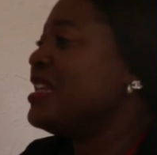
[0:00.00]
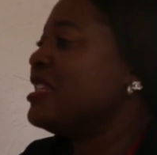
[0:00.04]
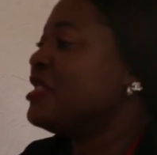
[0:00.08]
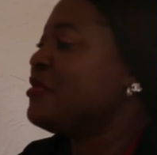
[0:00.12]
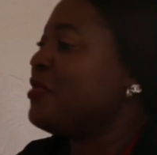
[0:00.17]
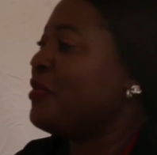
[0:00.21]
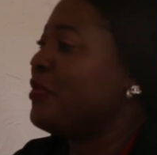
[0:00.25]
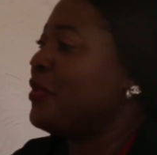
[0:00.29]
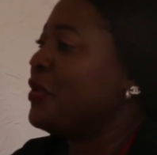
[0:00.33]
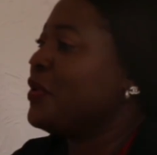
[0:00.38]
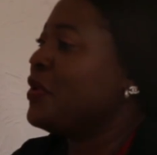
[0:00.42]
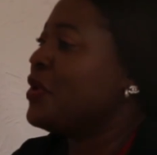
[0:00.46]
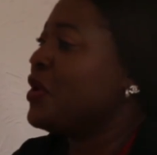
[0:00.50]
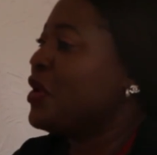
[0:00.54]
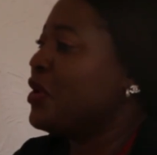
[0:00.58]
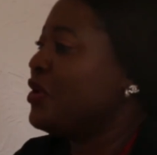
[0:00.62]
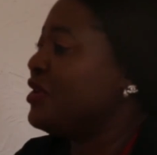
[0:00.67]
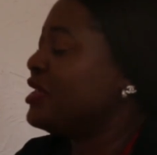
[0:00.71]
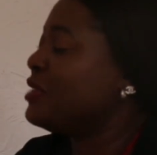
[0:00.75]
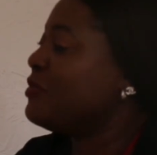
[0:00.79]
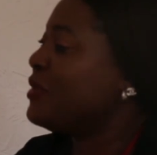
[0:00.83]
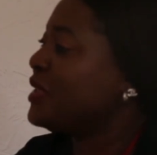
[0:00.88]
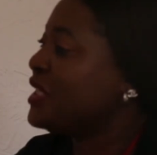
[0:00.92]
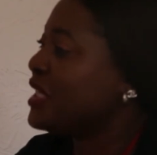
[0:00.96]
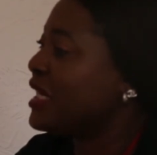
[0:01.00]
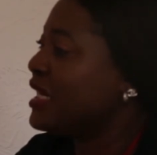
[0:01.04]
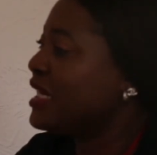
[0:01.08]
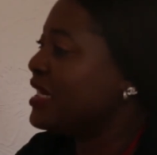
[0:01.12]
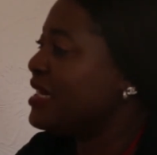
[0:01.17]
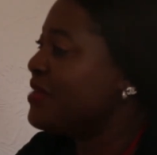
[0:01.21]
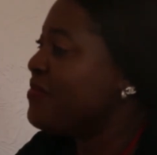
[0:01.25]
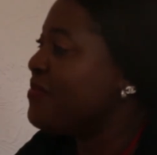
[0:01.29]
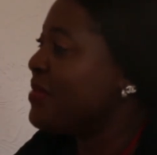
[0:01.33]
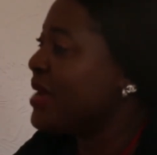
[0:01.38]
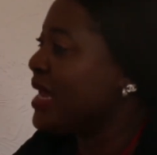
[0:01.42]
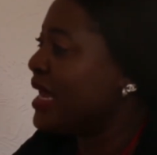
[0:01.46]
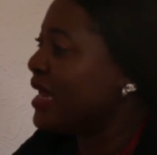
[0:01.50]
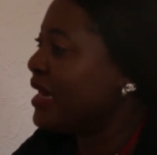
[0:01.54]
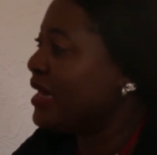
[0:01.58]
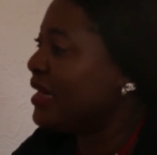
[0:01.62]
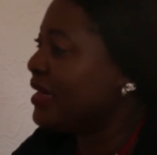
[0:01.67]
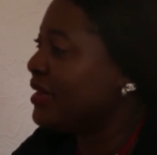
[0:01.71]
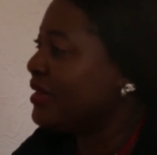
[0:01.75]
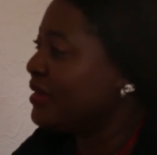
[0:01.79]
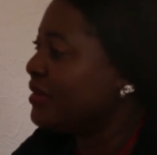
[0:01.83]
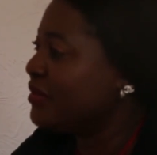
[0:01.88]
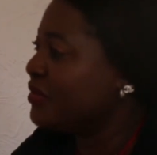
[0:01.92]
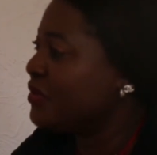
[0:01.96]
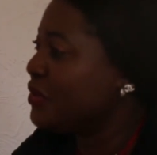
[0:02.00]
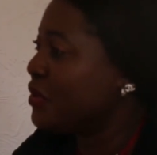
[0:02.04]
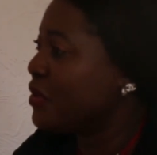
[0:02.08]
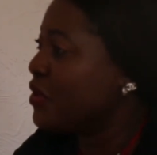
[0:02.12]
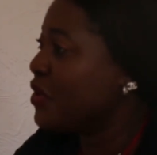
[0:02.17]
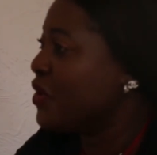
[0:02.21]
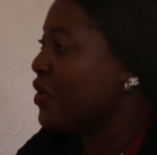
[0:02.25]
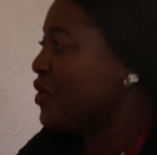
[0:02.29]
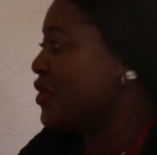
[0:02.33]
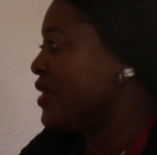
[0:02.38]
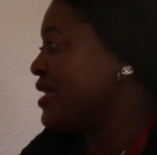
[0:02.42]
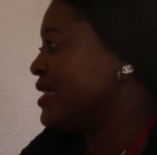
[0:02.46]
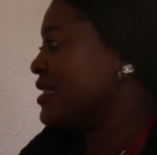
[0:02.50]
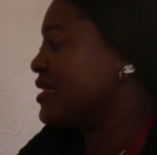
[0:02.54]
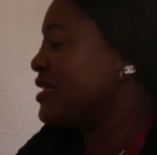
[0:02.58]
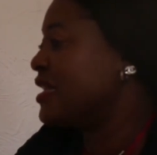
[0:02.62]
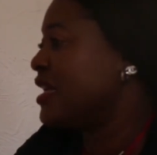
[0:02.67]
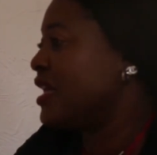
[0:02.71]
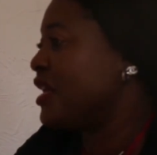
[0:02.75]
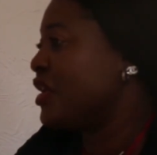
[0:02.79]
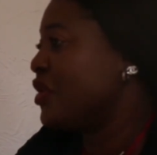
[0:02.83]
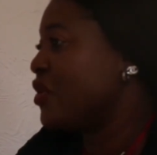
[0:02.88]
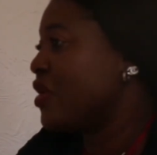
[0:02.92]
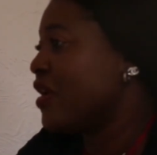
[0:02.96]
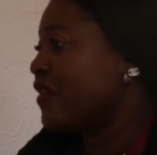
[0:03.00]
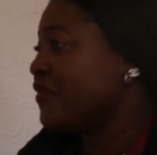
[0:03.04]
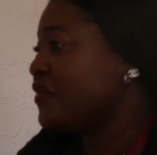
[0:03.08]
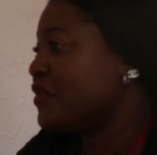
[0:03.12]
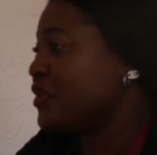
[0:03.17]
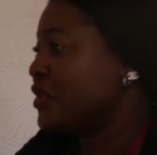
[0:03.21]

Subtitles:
these people call you, especially the men who call you and say, you have to